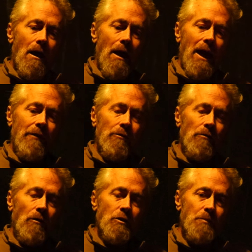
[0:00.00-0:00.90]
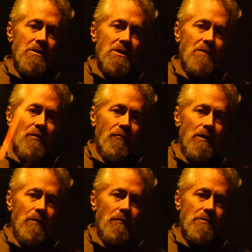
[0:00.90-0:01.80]
at their own specific
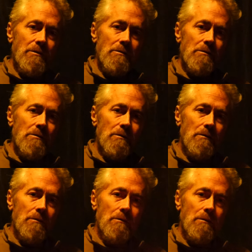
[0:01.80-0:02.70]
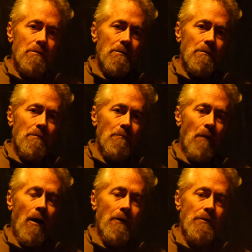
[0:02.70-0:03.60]
frequencies.
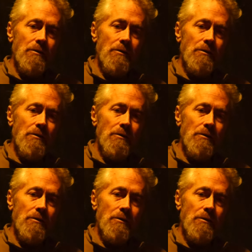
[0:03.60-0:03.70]
Mars,